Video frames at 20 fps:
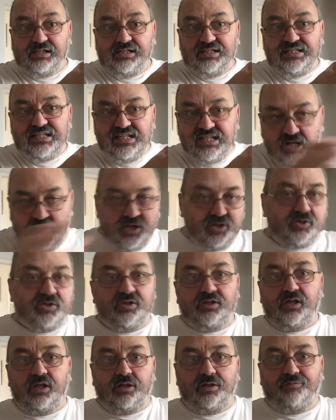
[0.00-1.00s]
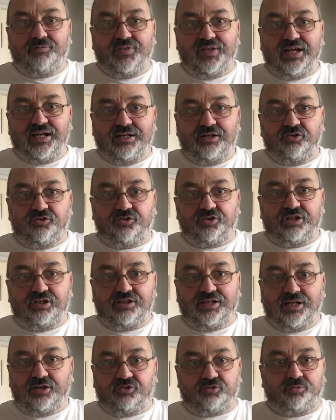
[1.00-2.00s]
none of the energy
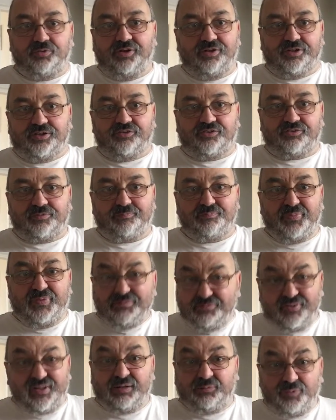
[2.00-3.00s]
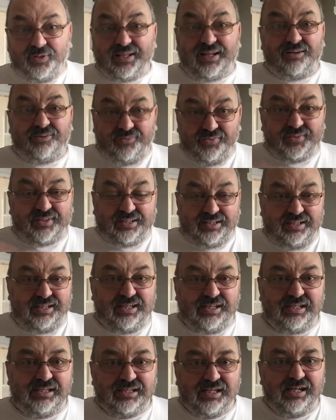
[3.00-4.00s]
gets released. In fact, without the
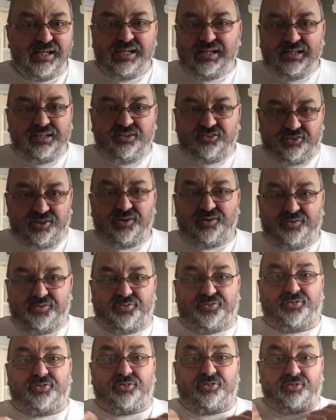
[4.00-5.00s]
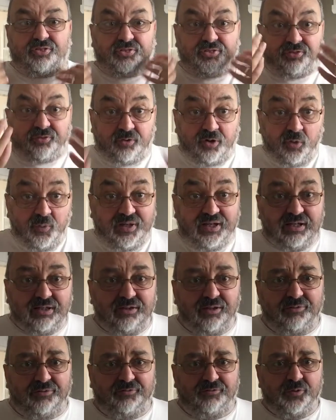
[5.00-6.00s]
key, you start
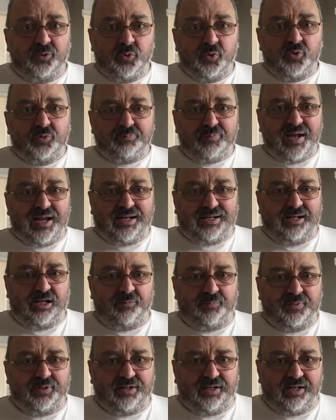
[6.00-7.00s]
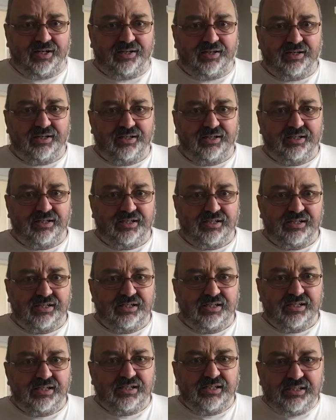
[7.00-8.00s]
throwing the food back up again.
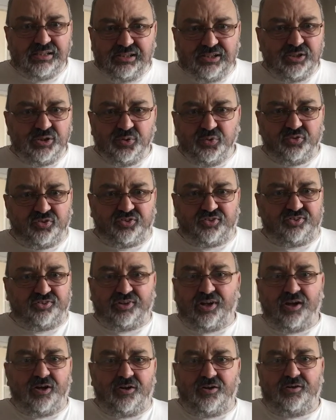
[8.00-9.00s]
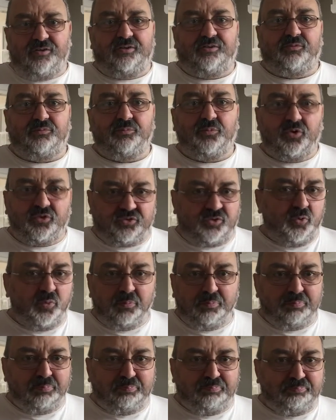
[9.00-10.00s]
You start what's
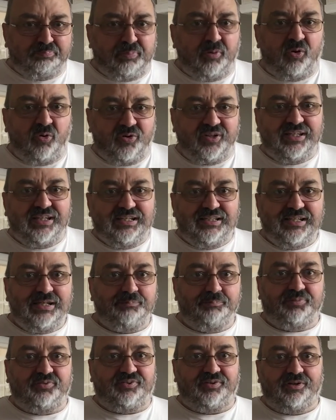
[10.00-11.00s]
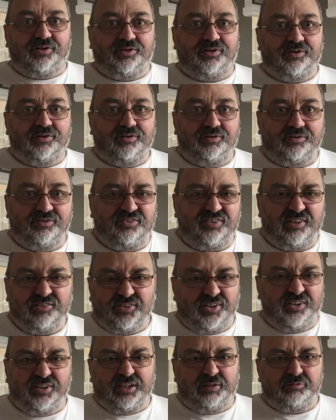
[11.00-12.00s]
called polydipsia. Sounds
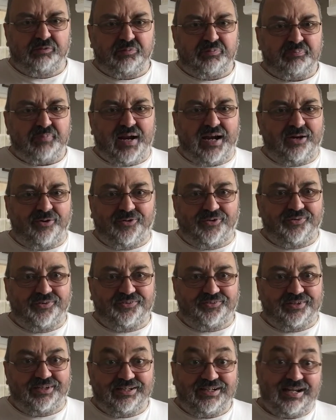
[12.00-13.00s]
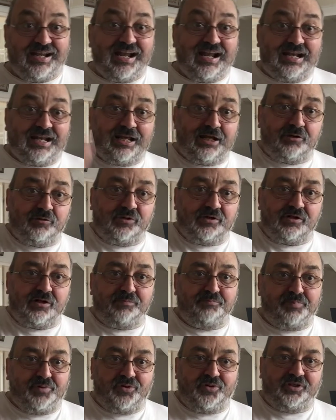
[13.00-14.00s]
like the name of a parrot, doesn't it? Hello,
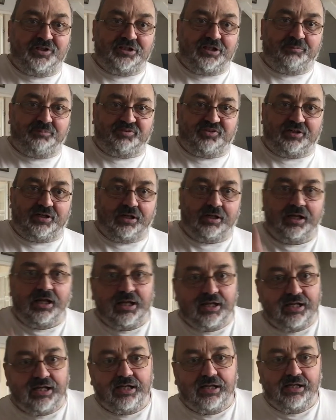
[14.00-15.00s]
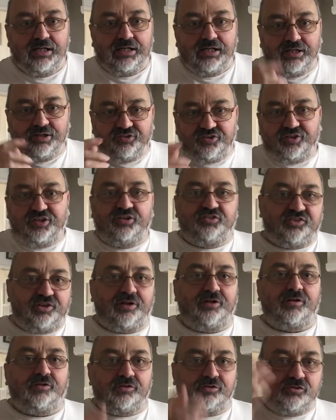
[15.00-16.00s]
I'm polydipsia. Yeah. So you
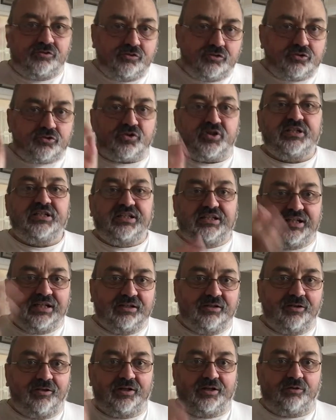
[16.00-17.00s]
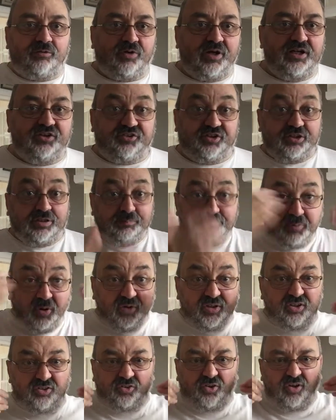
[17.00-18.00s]
start drinking like crazy. Your
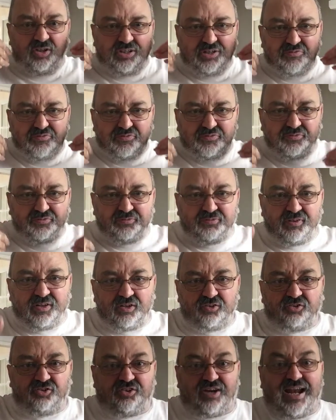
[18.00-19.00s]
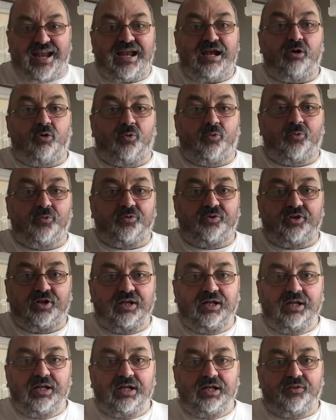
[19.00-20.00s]
body's trying to flush out
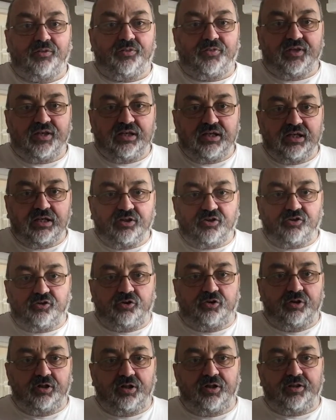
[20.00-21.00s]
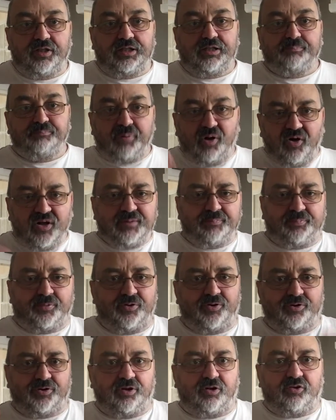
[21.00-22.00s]
the
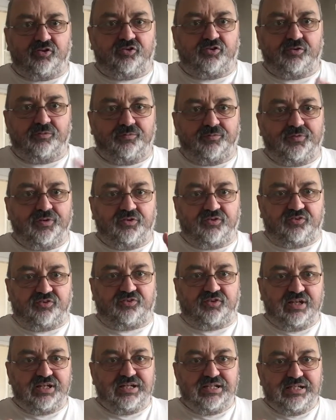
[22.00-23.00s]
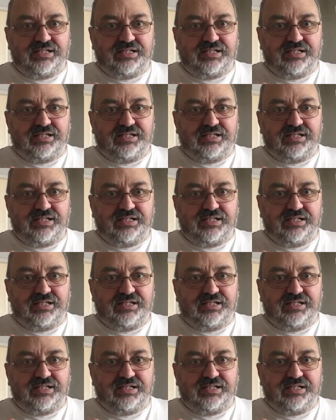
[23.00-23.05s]
byproducts of this